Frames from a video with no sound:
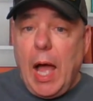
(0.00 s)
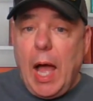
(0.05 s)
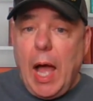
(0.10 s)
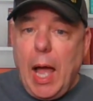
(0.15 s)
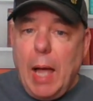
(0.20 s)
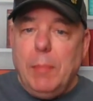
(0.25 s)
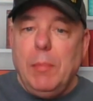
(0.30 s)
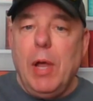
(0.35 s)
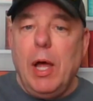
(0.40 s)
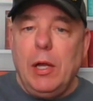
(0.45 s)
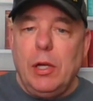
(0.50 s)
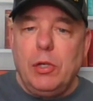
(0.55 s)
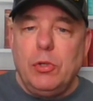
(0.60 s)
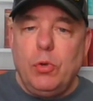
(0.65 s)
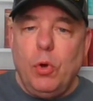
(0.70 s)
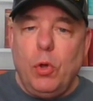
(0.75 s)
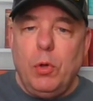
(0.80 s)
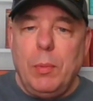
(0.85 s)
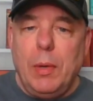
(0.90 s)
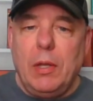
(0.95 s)
I'm not in
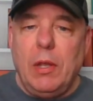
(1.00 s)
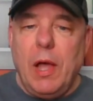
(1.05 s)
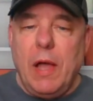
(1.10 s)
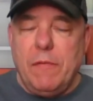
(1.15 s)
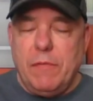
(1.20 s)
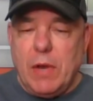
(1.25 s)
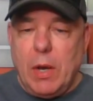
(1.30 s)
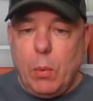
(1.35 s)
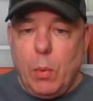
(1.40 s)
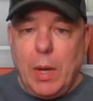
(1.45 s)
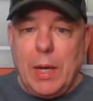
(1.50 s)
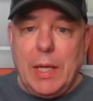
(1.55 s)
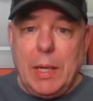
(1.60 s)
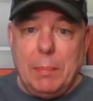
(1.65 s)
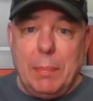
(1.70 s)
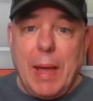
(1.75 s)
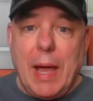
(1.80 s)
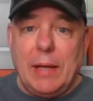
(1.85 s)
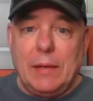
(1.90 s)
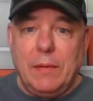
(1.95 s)
control of my life, and I want to
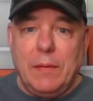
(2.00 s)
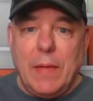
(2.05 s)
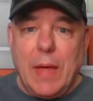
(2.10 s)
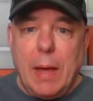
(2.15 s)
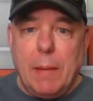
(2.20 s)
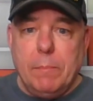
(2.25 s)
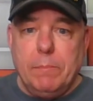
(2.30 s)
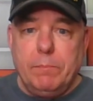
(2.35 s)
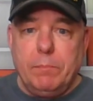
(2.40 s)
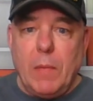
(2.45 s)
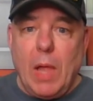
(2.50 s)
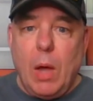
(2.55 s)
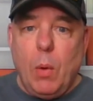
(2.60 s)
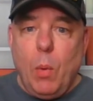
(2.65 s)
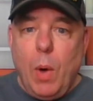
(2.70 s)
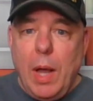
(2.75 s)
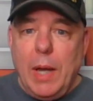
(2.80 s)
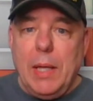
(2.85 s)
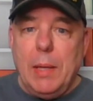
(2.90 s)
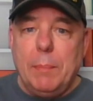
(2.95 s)
get back to that. I
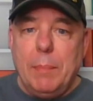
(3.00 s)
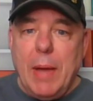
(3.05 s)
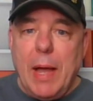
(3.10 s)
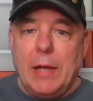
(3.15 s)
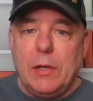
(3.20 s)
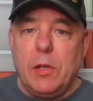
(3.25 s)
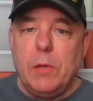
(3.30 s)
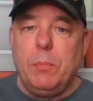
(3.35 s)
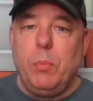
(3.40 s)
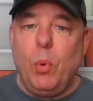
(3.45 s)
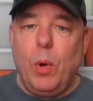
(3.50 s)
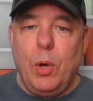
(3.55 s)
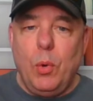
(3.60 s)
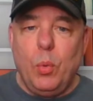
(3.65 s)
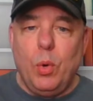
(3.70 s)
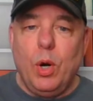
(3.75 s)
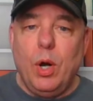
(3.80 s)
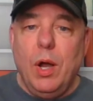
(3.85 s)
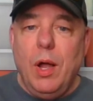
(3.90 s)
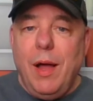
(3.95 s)
want to get back to the point
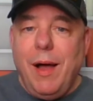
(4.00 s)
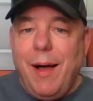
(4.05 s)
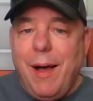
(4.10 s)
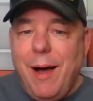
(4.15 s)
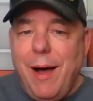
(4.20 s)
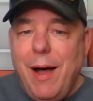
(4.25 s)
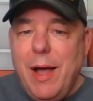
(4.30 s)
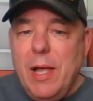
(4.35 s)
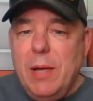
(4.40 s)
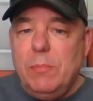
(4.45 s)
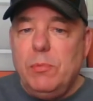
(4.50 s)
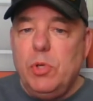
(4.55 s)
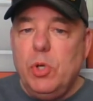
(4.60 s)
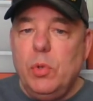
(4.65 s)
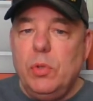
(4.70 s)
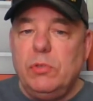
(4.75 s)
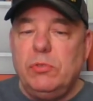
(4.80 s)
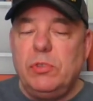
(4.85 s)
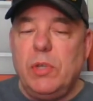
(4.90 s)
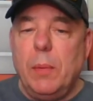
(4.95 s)
where I am
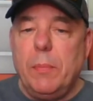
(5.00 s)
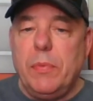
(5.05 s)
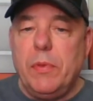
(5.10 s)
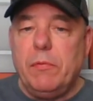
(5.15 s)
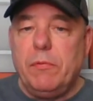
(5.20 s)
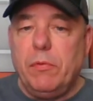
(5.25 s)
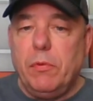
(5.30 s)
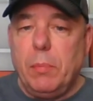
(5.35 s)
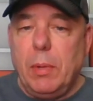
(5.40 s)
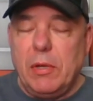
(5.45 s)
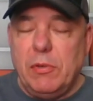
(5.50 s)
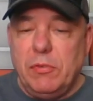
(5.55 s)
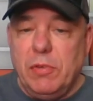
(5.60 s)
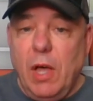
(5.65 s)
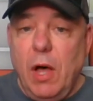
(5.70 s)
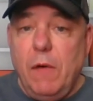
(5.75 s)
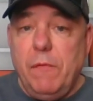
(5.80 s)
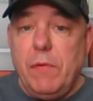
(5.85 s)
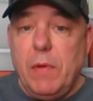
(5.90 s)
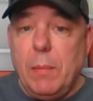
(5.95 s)
doing something for
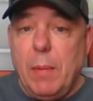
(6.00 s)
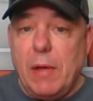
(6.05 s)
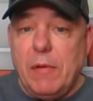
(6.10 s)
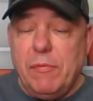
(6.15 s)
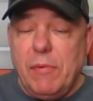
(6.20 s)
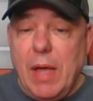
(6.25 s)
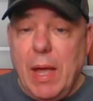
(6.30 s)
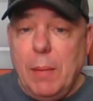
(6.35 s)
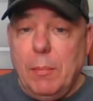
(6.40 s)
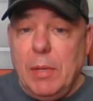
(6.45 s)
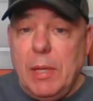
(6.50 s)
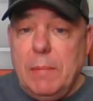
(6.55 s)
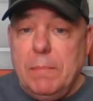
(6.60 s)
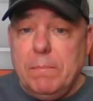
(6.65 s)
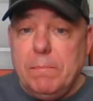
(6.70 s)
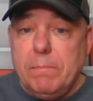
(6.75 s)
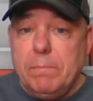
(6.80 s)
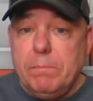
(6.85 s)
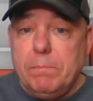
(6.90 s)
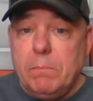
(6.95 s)
myself and my family
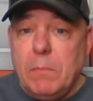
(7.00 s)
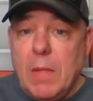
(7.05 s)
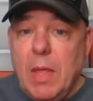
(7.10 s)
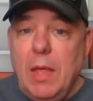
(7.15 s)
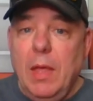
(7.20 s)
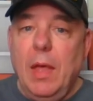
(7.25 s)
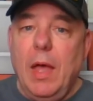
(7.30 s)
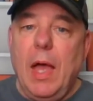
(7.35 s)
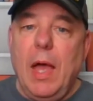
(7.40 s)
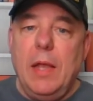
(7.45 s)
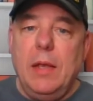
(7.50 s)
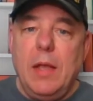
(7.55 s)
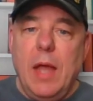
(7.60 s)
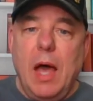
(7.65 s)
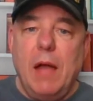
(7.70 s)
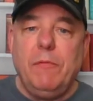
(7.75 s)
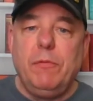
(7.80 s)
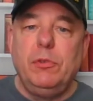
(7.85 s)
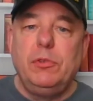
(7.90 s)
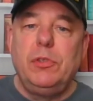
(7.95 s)
and
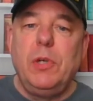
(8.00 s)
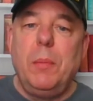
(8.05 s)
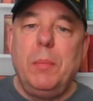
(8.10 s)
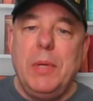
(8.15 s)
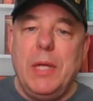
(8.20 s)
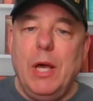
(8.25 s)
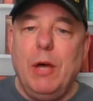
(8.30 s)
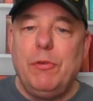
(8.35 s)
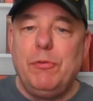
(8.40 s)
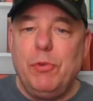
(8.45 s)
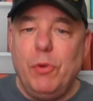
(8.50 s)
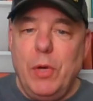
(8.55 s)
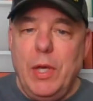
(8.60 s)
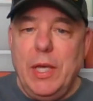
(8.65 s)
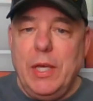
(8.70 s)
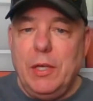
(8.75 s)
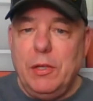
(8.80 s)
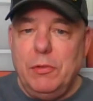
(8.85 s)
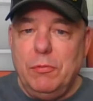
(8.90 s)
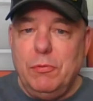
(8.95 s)
not for somebody else so
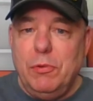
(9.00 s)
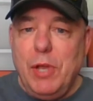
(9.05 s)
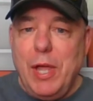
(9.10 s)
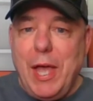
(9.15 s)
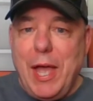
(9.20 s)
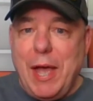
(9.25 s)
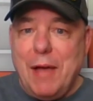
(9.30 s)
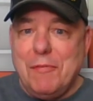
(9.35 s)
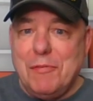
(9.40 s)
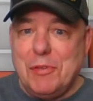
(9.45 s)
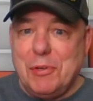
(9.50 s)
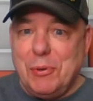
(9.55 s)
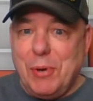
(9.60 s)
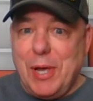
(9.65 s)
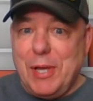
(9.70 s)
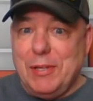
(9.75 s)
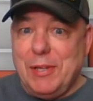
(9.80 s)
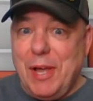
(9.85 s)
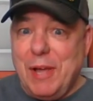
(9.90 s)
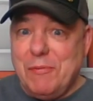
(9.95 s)
he can have the
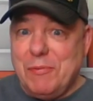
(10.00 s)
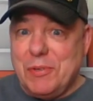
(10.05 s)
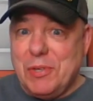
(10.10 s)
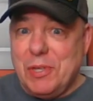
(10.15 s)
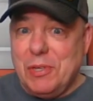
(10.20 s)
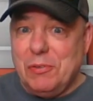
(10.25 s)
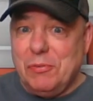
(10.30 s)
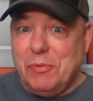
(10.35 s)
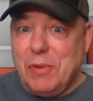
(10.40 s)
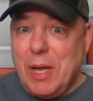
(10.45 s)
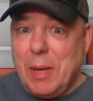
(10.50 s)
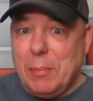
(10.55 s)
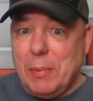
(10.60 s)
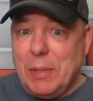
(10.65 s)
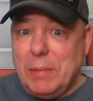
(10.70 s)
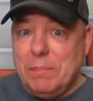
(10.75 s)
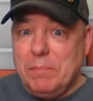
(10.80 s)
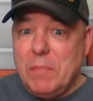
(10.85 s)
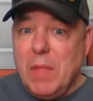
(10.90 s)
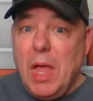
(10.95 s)
great life with his
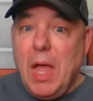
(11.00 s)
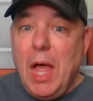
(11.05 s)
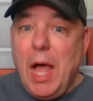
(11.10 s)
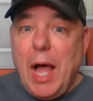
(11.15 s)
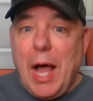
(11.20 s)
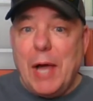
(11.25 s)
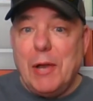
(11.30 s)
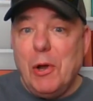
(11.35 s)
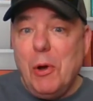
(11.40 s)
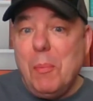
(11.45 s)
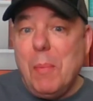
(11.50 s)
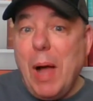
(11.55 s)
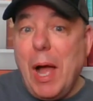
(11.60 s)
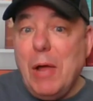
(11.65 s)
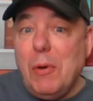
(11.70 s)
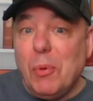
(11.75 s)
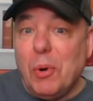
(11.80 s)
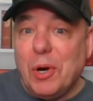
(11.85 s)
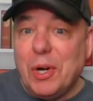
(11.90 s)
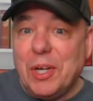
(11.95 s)
family. I don't
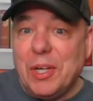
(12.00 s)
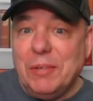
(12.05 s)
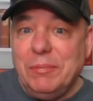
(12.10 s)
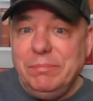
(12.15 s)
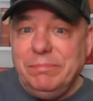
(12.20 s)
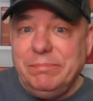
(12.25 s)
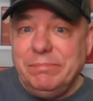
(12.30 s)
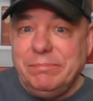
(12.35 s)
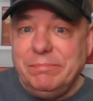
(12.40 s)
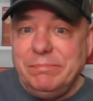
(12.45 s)
mind working.